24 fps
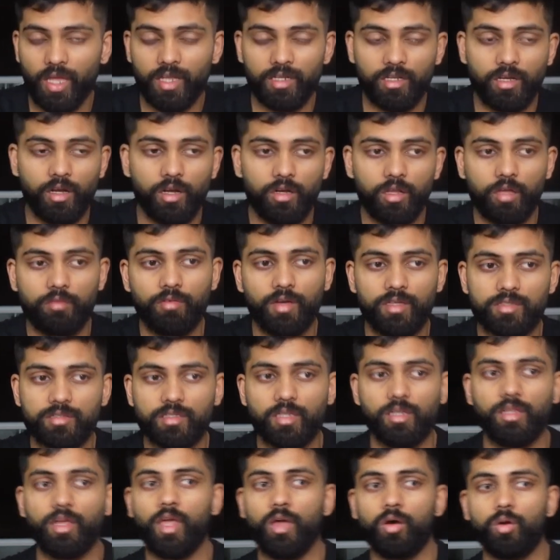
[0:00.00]
and
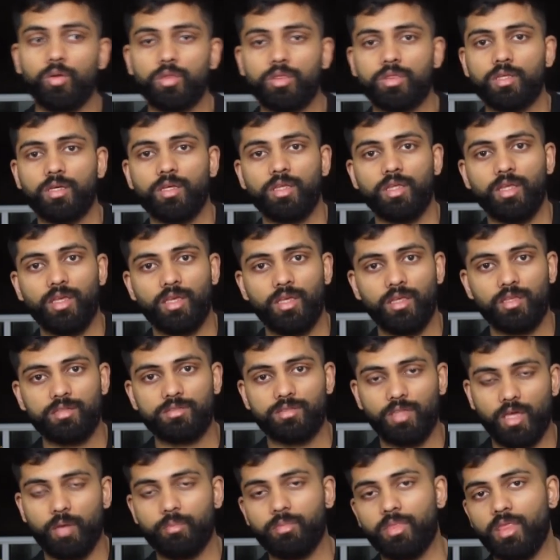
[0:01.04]
cardiovascular health
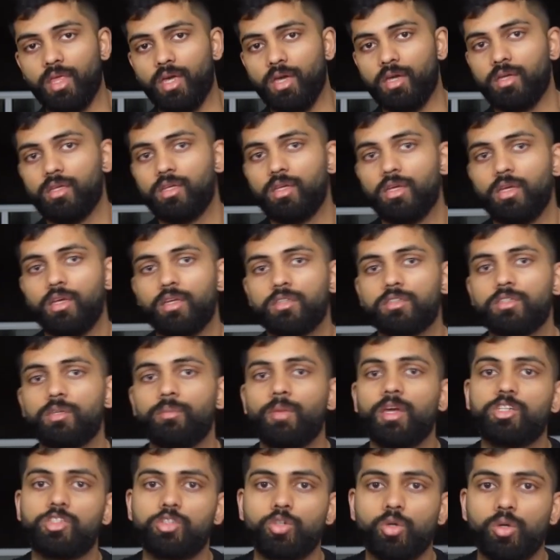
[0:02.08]
is up there. So
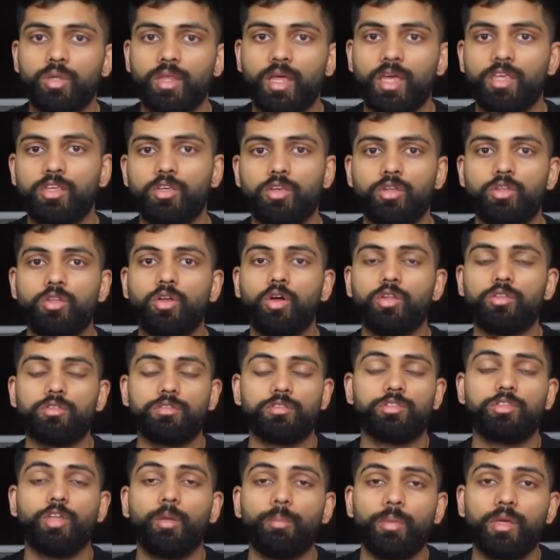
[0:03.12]
make sure that you're
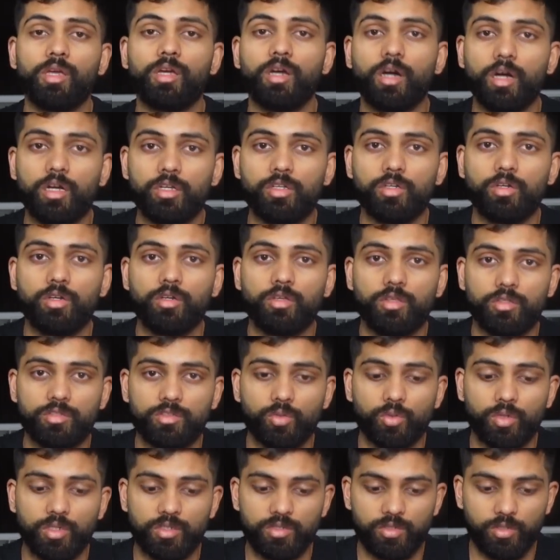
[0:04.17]
not stopping cardio, you're
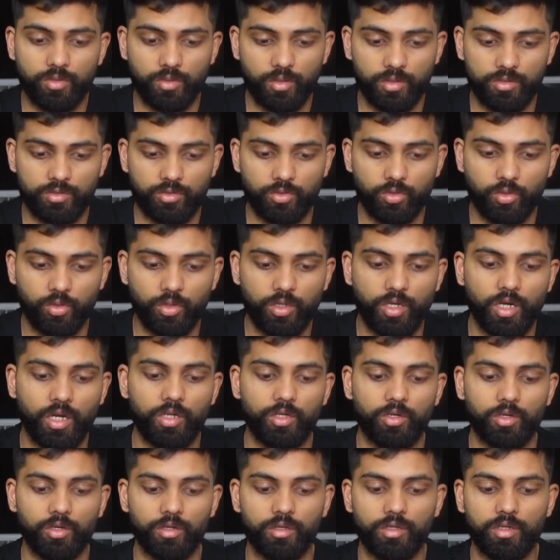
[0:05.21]
still continuing to do
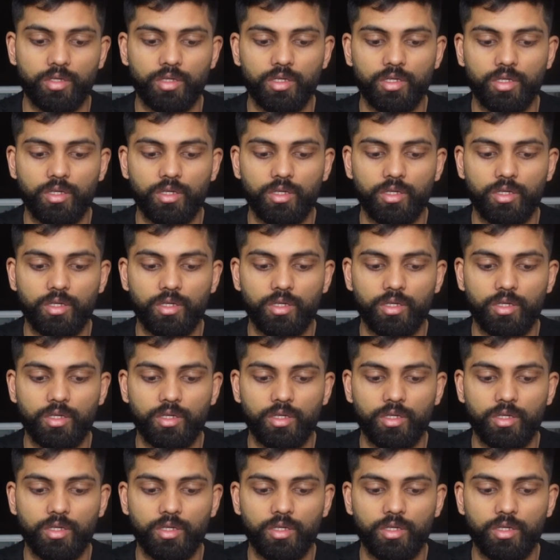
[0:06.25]
cardio.